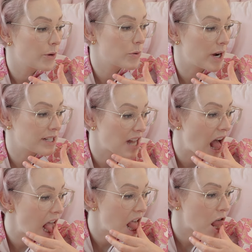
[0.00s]
where do I
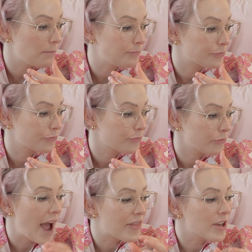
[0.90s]
start?
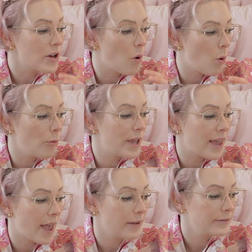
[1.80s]
I think it all
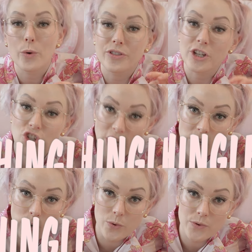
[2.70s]
began with the
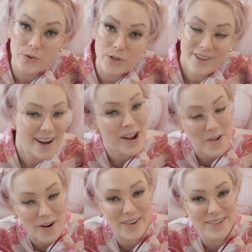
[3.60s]
shingles that I
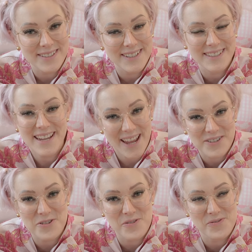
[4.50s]
got in the
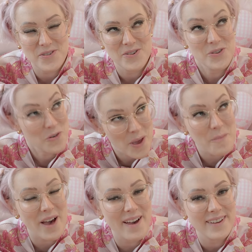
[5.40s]
end of
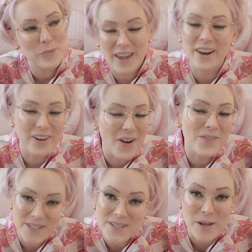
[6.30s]
November, beginning of
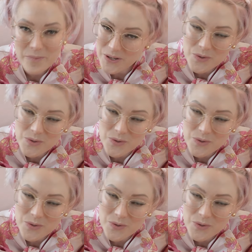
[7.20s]
December